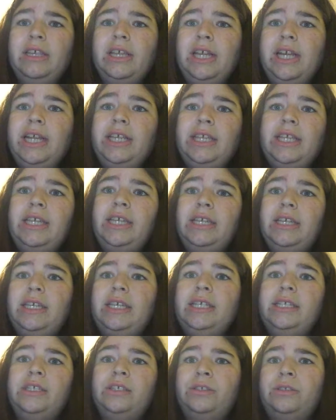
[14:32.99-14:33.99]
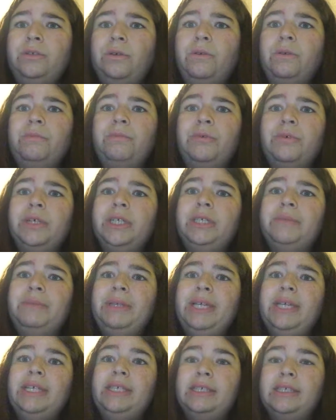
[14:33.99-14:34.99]
I think he's so important
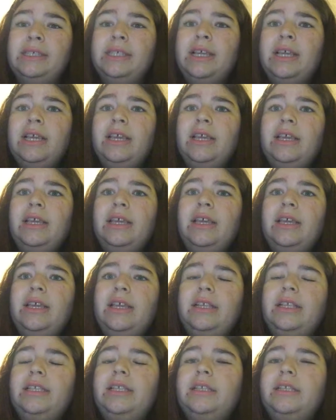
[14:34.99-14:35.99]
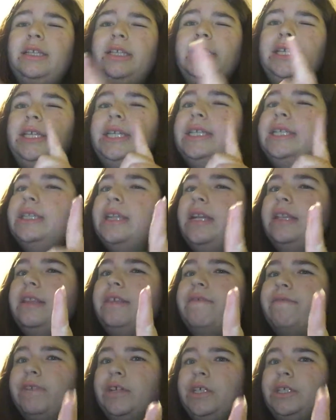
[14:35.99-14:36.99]
because he's not
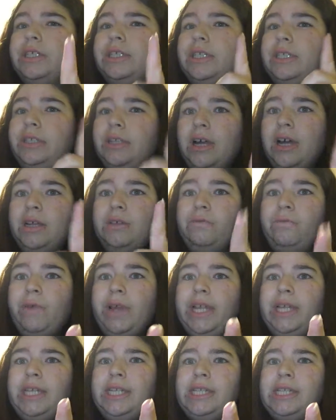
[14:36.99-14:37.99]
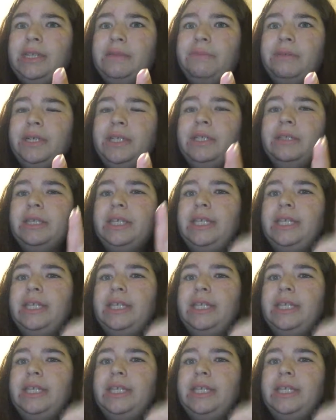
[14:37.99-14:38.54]
the first non-white Disney prince.